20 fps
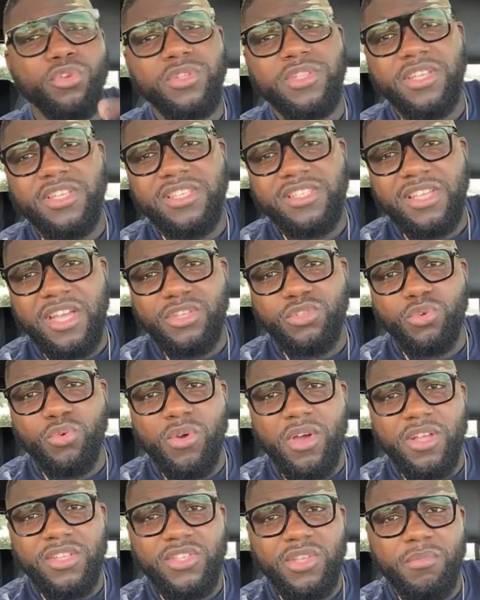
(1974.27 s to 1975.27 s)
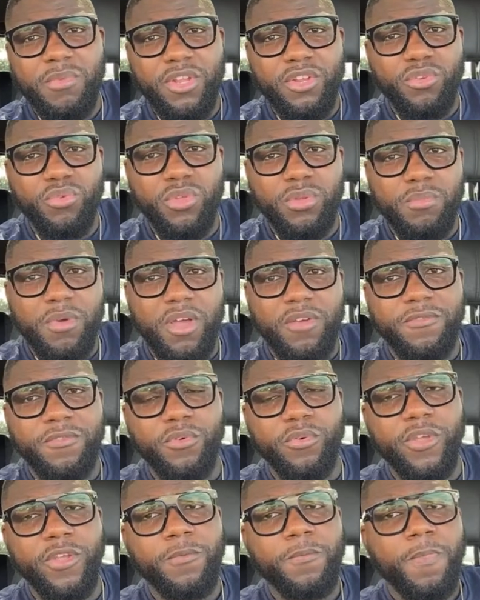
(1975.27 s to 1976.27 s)
things because we want somebody to do it back for
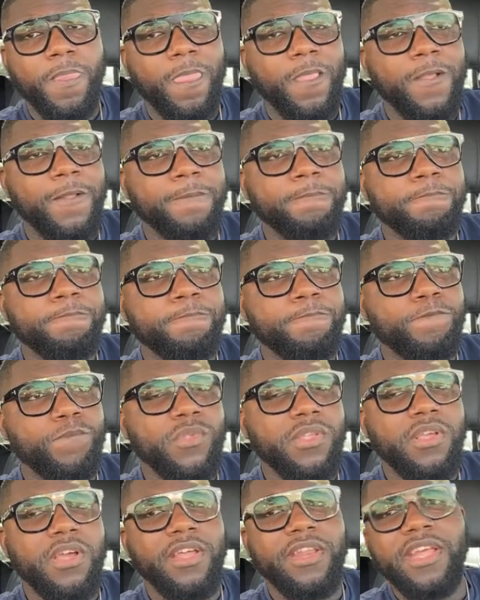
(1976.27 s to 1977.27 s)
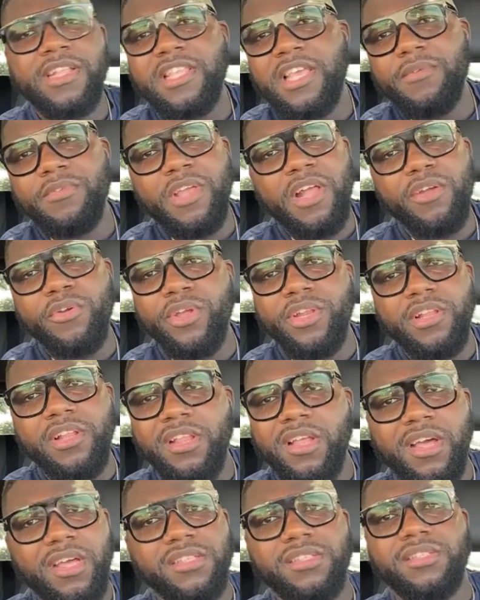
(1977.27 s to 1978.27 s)
we, at that time you already
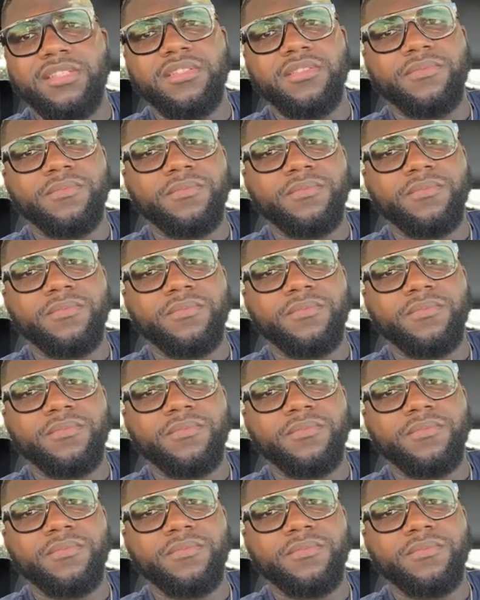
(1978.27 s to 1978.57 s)
lost.